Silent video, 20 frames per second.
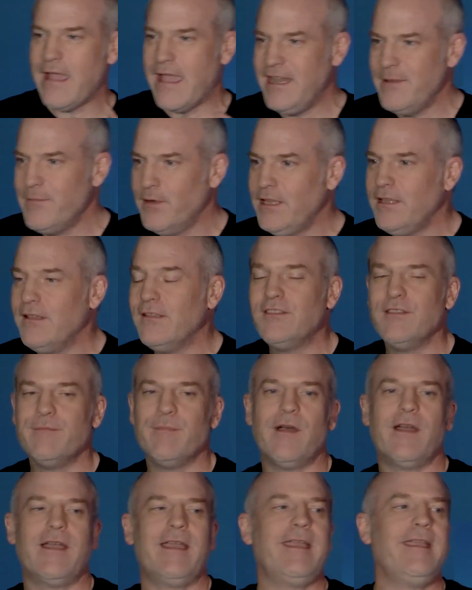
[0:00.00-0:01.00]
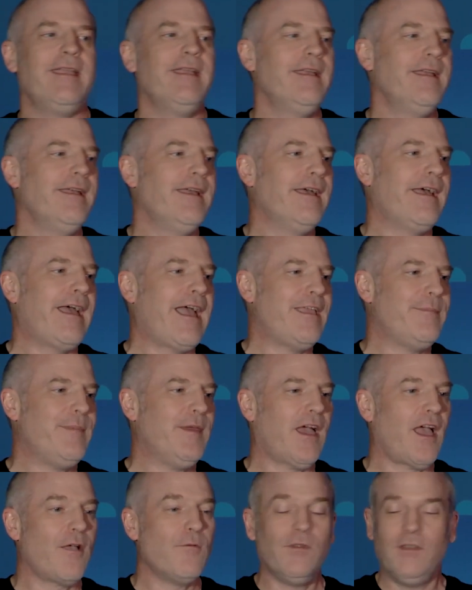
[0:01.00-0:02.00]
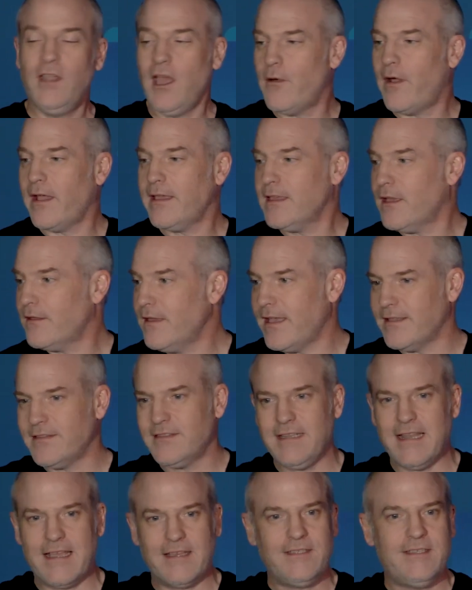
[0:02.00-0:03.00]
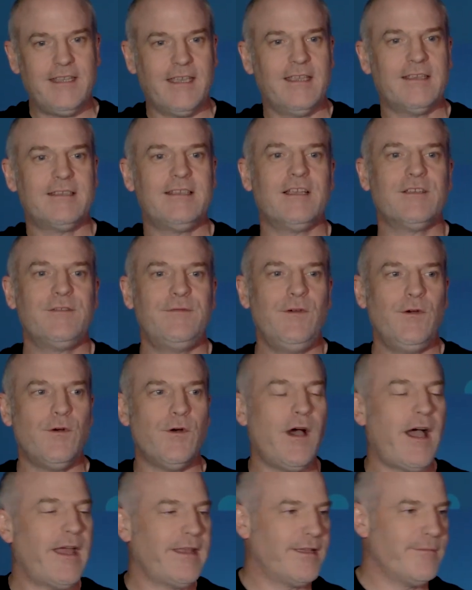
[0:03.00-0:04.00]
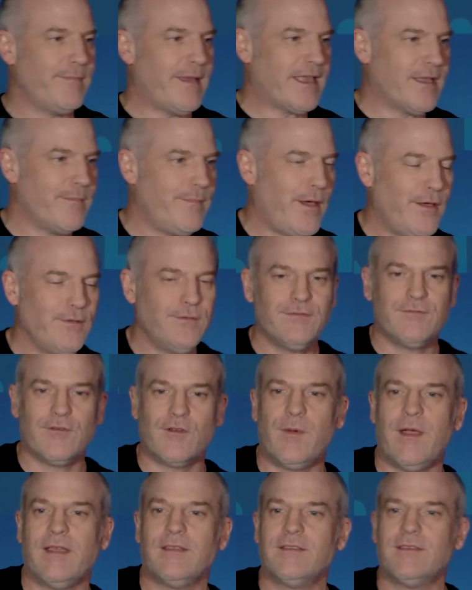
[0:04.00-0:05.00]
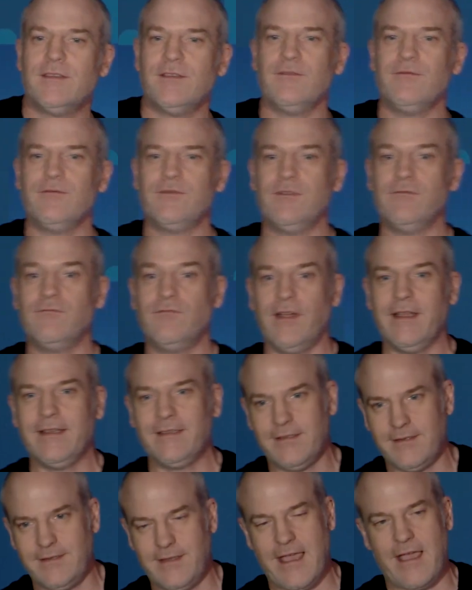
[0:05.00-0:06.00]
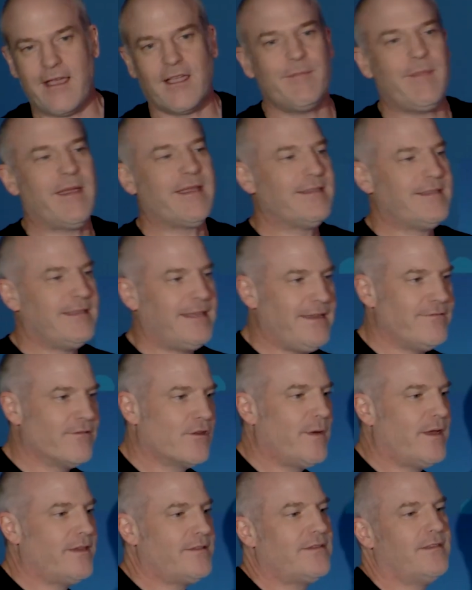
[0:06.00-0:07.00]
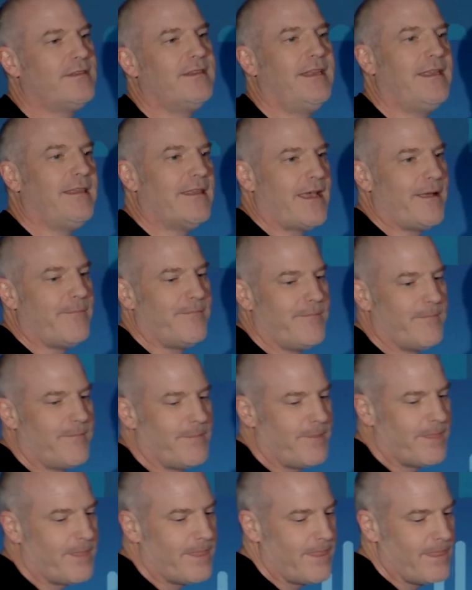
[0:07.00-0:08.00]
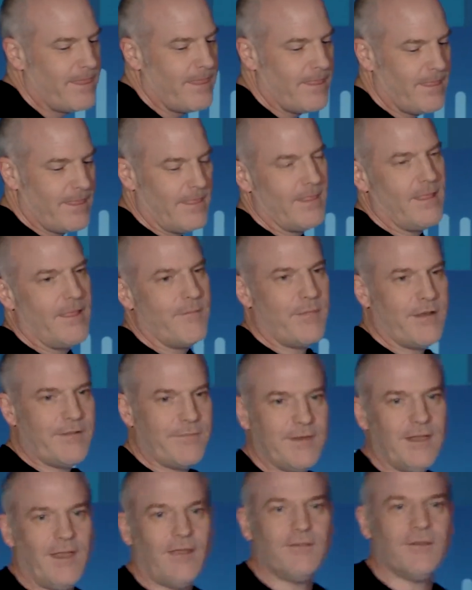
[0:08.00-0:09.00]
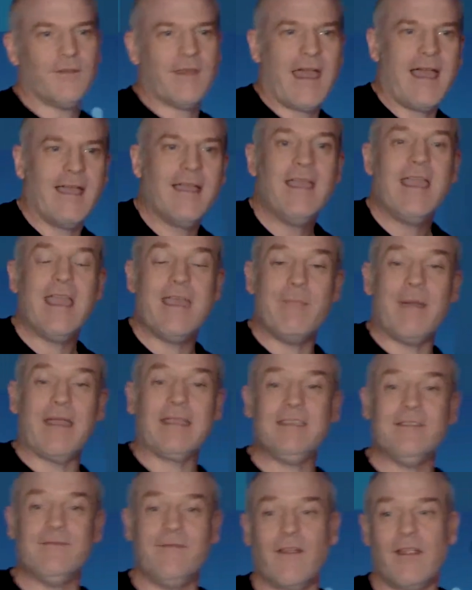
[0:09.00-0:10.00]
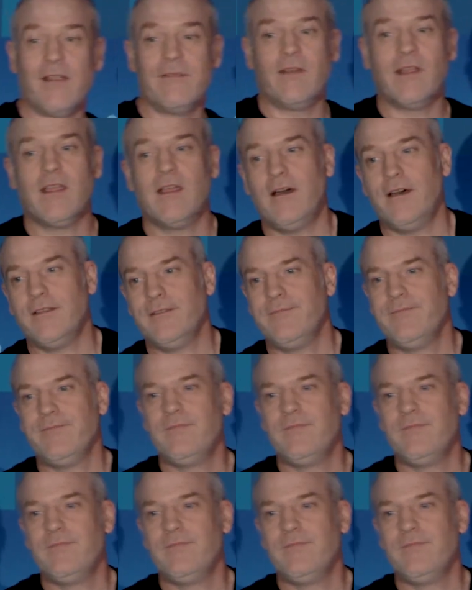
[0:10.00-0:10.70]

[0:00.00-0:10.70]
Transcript: anybody using my API will know I can go, yes, /ticket/4. I can make a post request to write there. I can make a delete request to delete that. But if we don't do that, it makes it very, very hard.